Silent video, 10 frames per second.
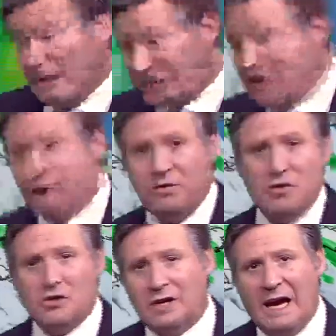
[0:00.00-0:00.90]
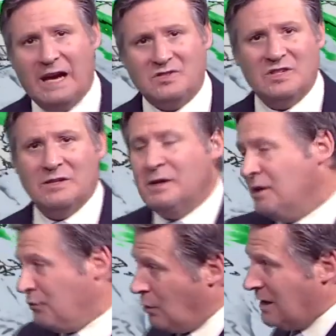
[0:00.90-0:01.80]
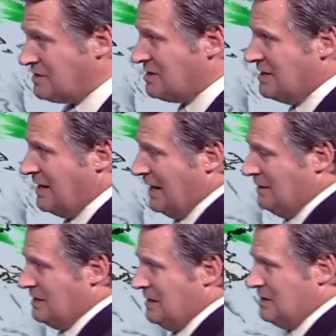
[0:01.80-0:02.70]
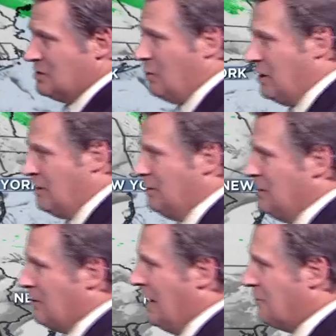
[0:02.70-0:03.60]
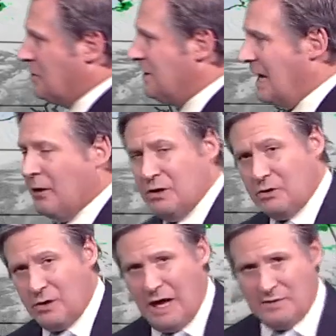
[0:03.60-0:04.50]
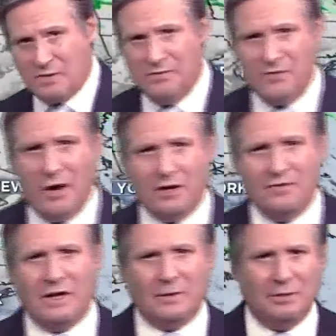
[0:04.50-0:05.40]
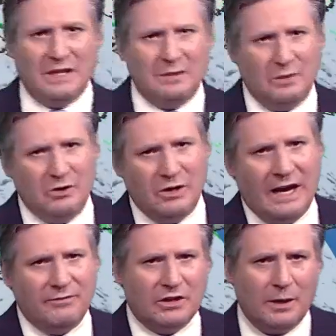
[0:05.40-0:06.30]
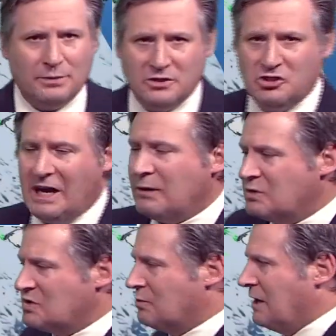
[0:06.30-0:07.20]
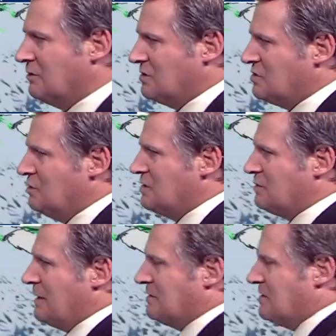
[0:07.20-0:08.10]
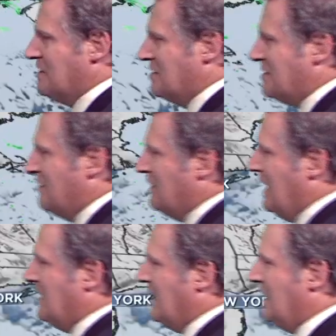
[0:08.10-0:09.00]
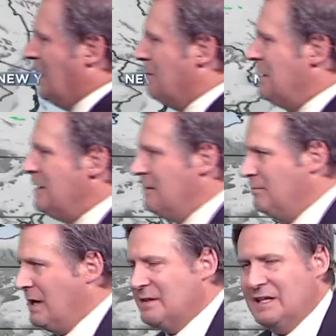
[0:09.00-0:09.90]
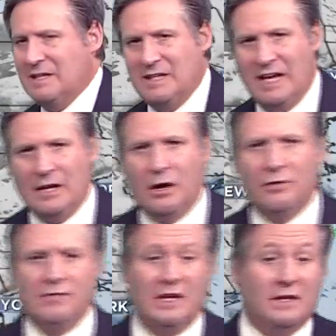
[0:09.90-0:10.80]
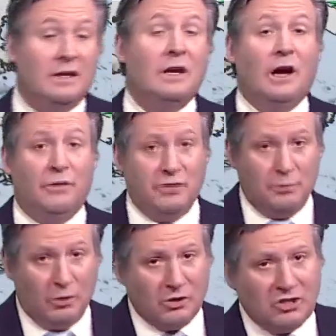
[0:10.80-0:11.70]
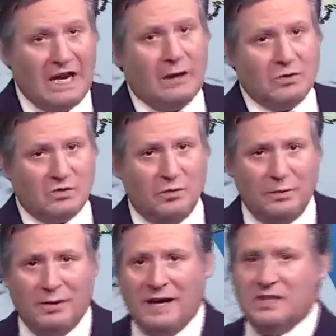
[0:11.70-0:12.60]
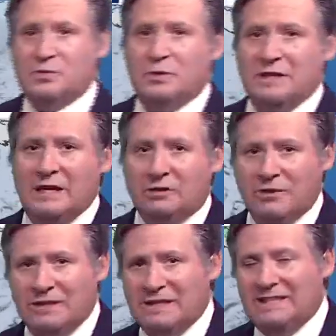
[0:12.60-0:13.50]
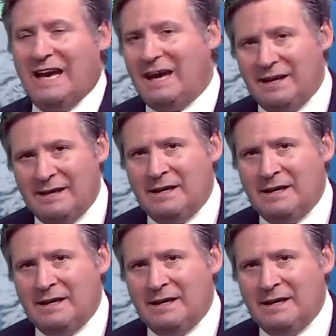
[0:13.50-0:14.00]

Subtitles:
Let's talk future cast. And for us tonight, it is going to be rather cloudy, going to have some fog developing, and we could have a couple of showers around as soon as about 6, 7, 8 a.m., mainly in the NRV. A few more showers will be possible later in the day.